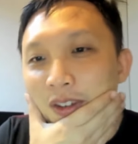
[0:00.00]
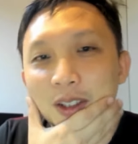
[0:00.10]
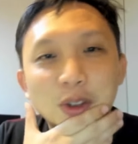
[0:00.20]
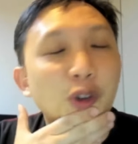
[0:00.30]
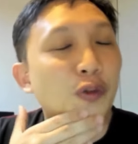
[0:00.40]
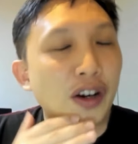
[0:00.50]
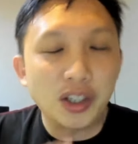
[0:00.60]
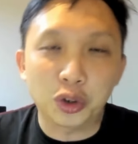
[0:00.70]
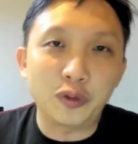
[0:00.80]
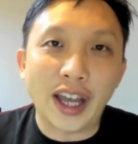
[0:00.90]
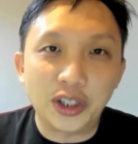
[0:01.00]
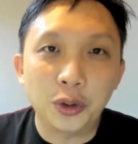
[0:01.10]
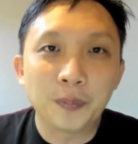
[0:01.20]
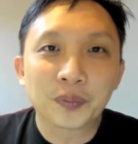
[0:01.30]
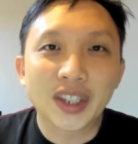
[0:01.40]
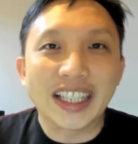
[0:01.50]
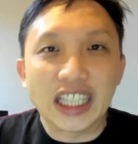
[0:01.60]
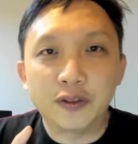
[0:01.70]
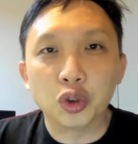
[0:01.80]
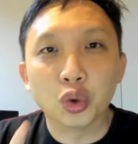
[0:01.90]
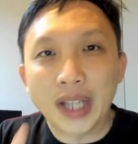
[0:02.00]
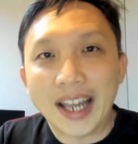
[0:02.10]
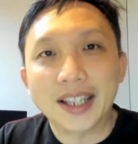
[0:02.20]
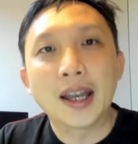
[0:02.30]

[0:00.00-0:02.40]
So very good value if you like